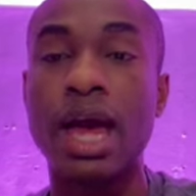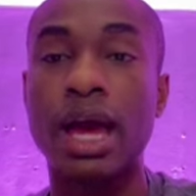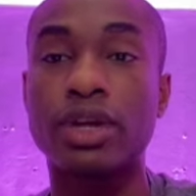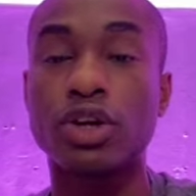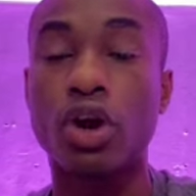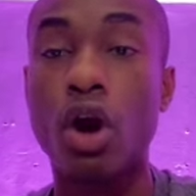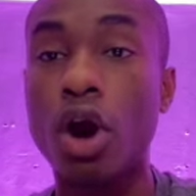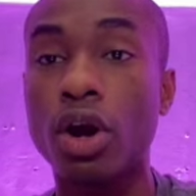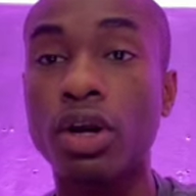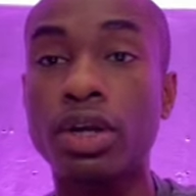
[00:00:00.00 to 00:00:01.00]
and your
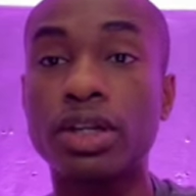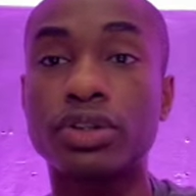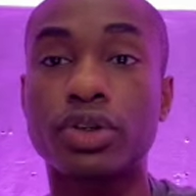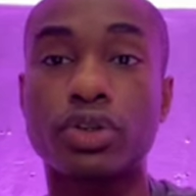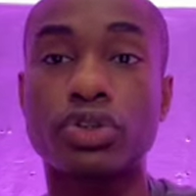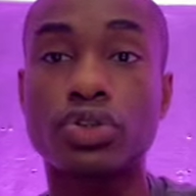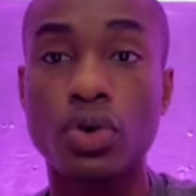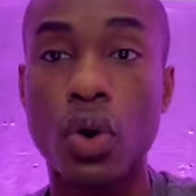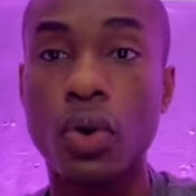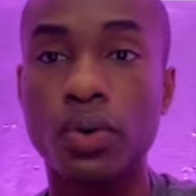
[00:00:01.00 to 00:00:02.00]
heart, your
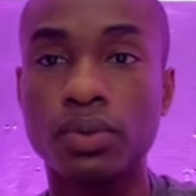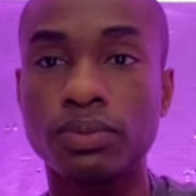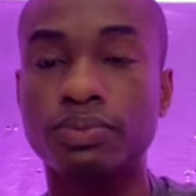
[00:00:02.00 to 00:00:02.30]
soul,